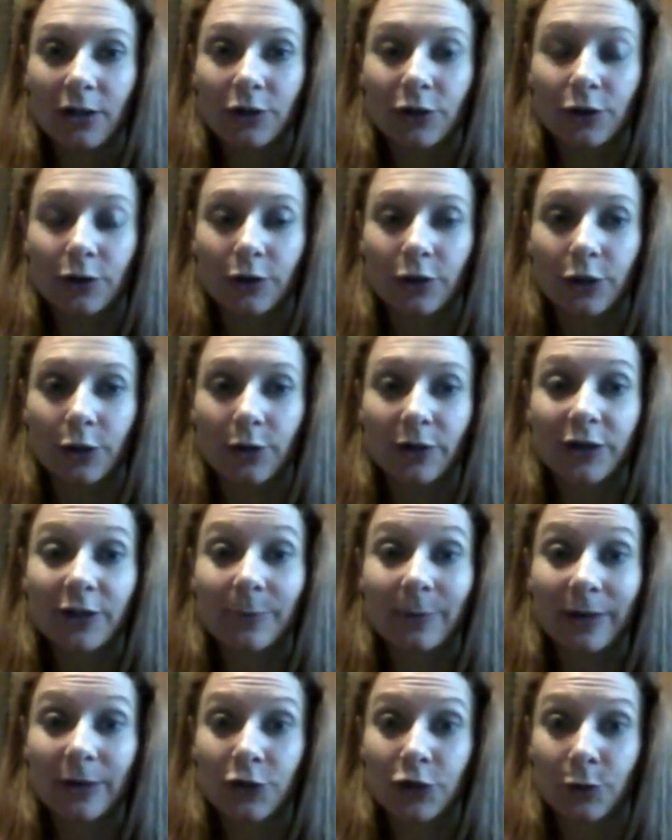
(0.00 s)
to your
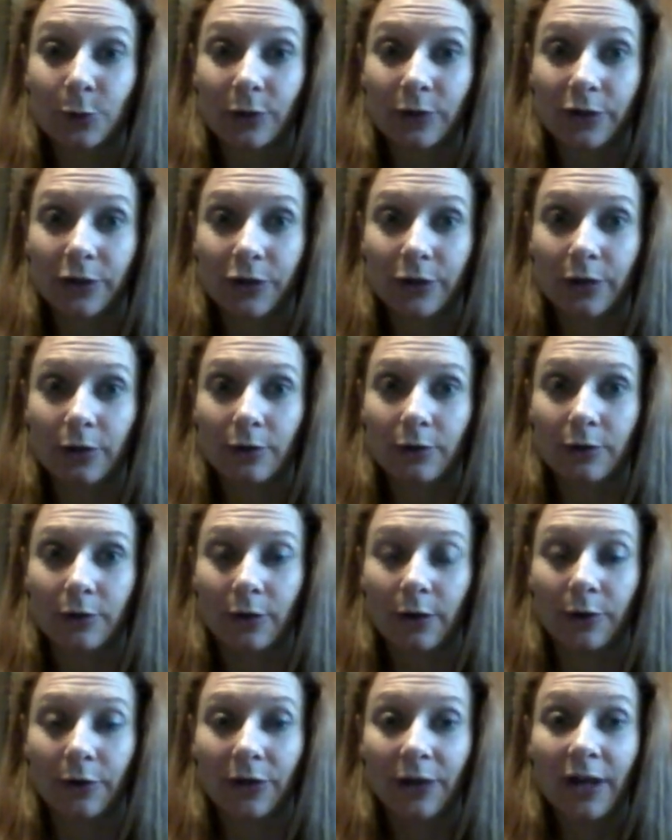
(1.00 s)
spiritual or soul
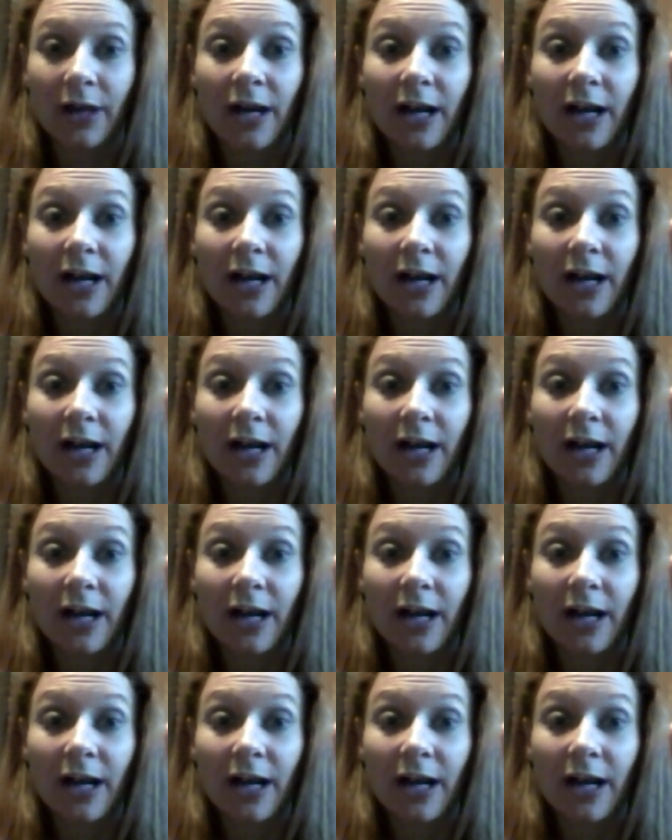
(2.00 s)
growth,